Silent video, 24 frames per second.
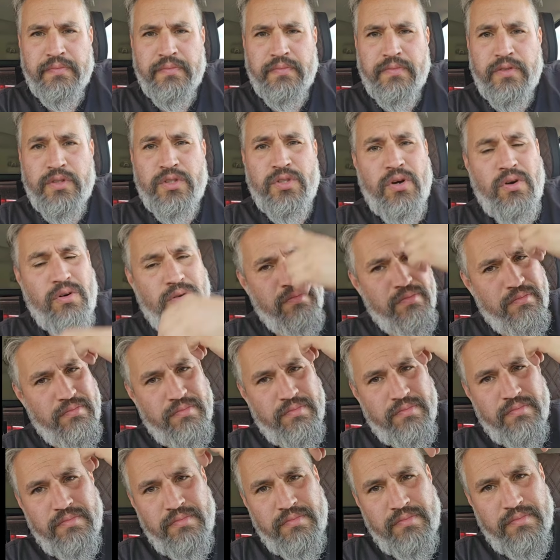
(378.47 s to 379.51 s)
So
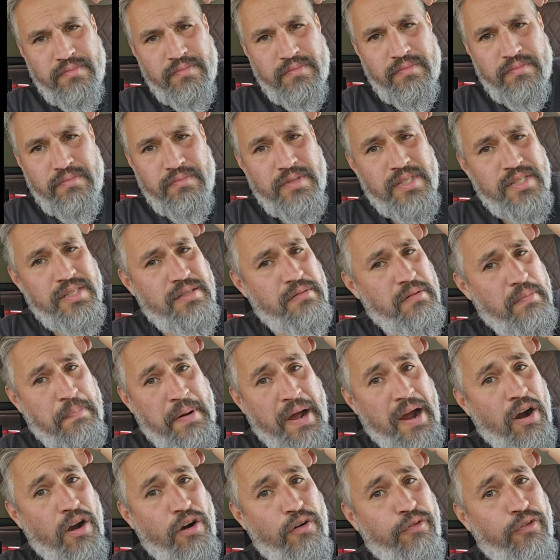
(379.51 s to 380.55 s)
this is a
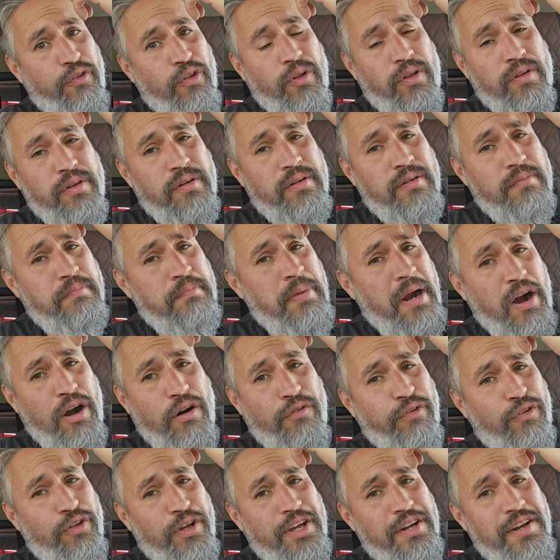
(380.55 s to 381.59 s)
powerful,
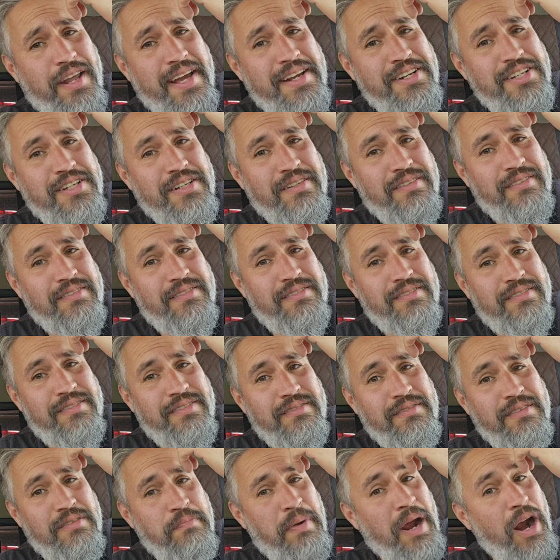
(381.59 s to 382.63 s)
powerful connection.
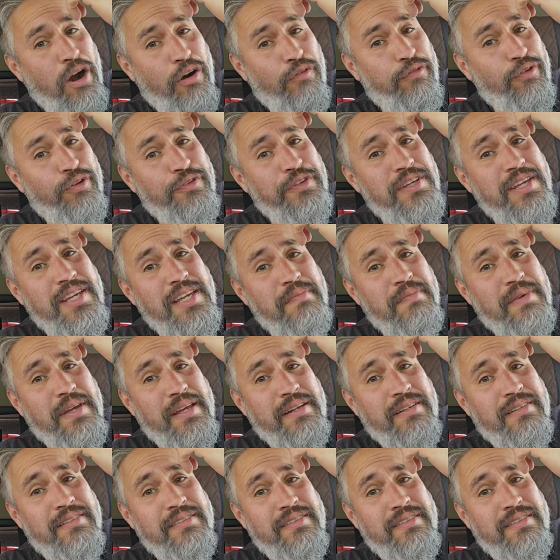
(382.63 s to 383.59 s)
Powerful team, man.